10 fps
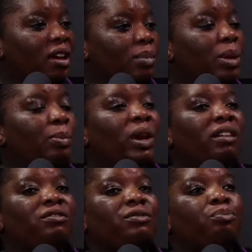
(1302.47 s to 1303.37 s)
People
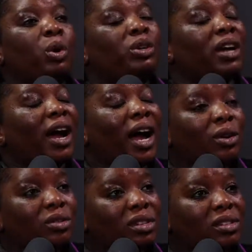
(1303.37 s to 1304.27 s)
have bought
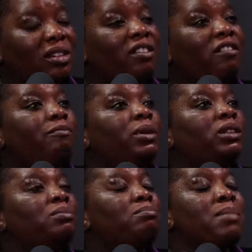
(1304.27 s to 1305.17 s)
houses and have
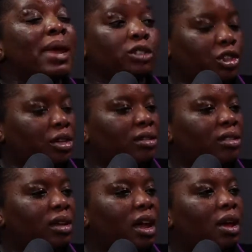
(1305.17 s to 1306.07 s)
built
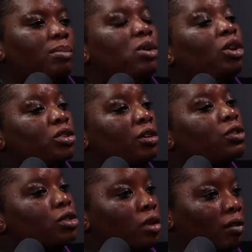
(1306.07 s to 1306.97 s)
mansions because
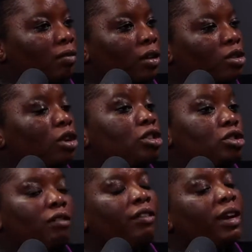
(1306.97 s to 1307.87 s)
of stokvel. So a
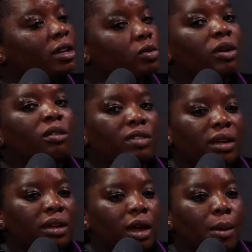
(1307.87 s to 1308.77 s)
stokvel is one of
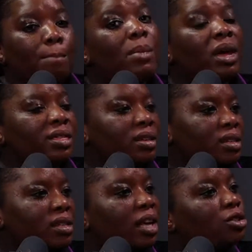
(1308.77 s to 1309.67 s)
the
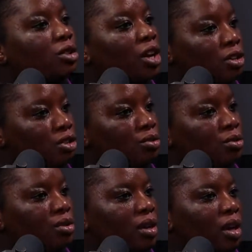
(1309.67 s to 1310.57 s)
methods that you can
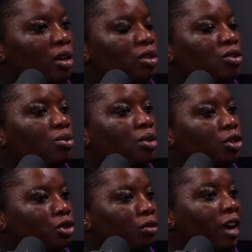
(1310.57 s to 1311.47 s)
use to
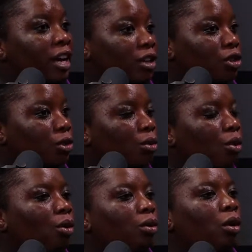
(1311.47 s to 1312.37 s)
reach your financial
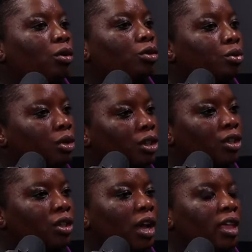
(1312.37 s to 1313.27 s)
goal or to
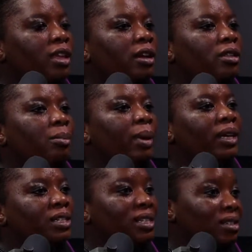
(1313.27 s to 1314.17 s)
reach the
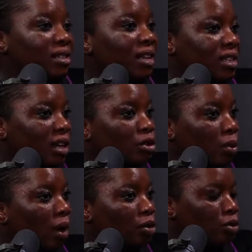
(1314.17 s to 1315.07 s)
budgeting stage that you
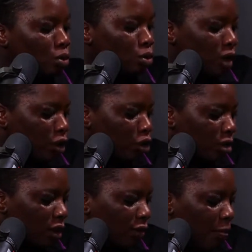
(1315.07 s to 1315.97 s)
want to get
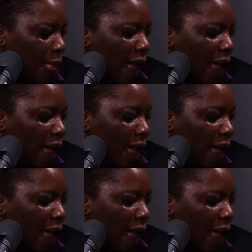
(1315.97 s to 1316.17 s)
yourself.